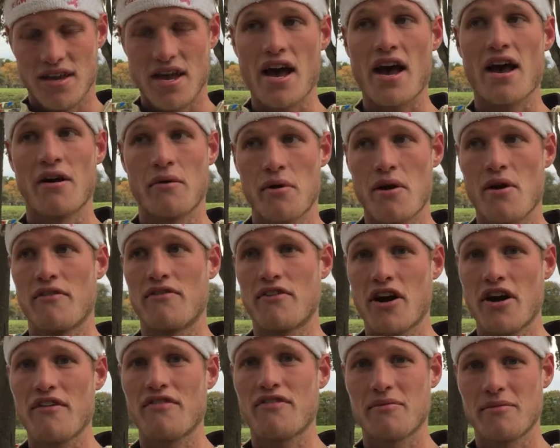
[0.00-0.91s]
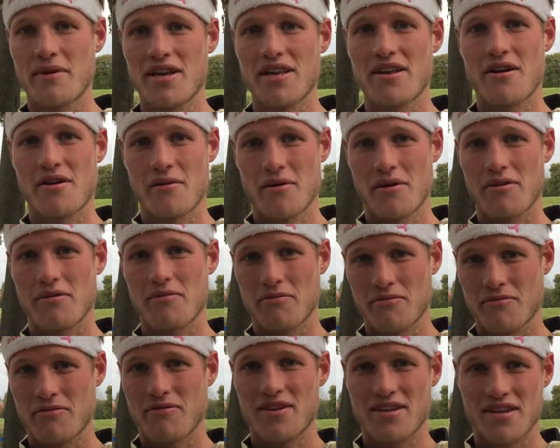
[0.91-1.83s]
Yeah, we were very familiar with,
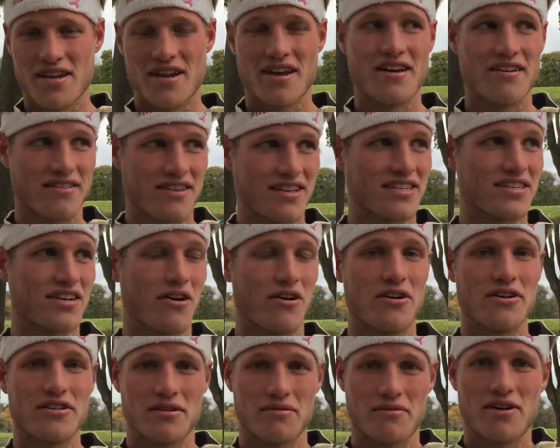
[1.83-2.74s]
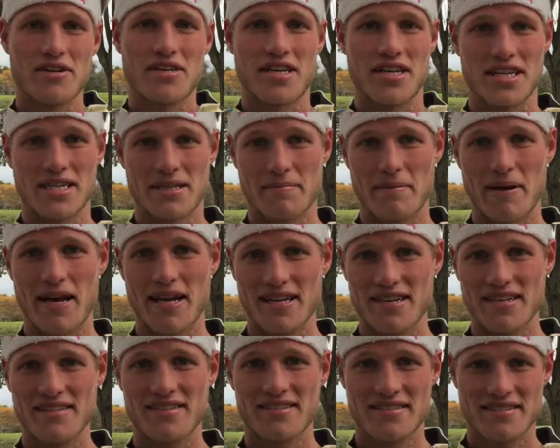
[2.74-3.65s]
you know, this course and what to
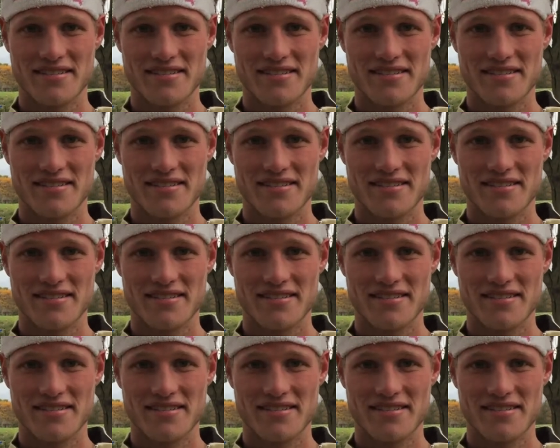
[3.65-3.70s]
expect.